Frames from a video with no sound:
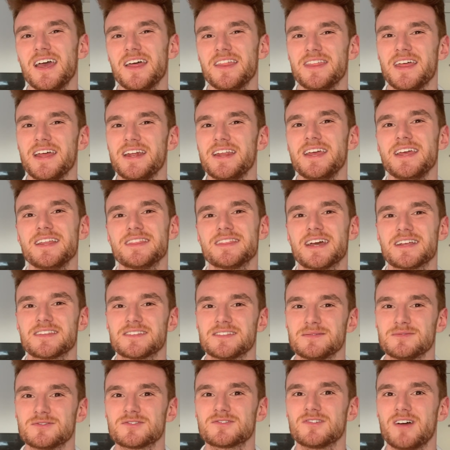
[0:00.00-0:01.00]
then hit that
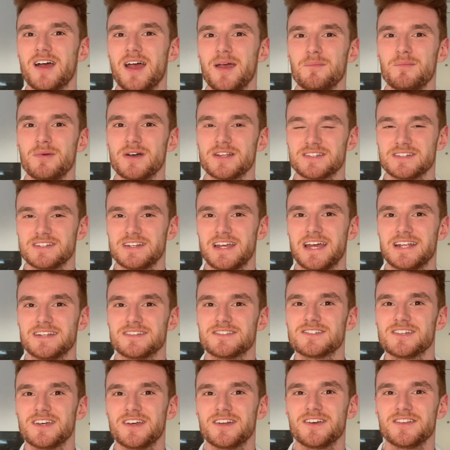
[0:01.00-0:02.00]
subscribe button
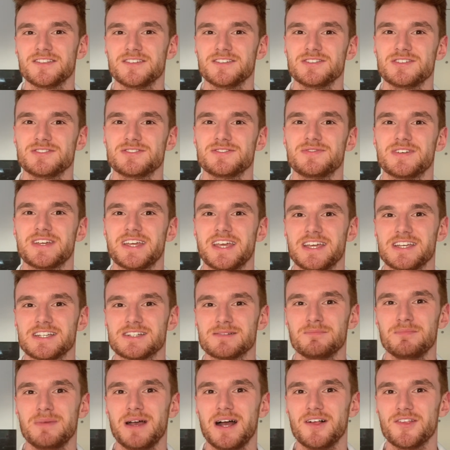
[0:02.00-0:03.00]
and turn on the
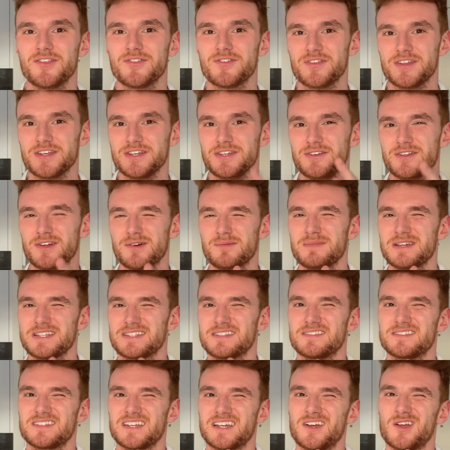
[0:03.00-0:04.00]
notification bell so that you don't miss
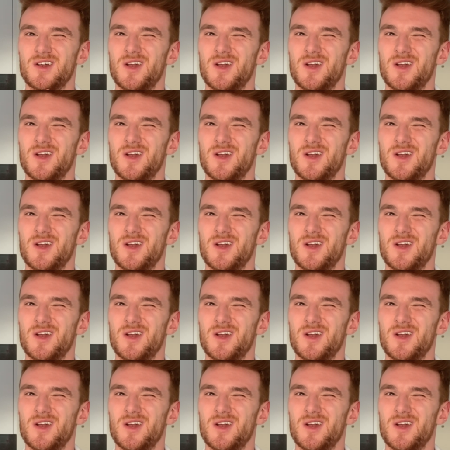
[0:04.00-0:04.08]
a single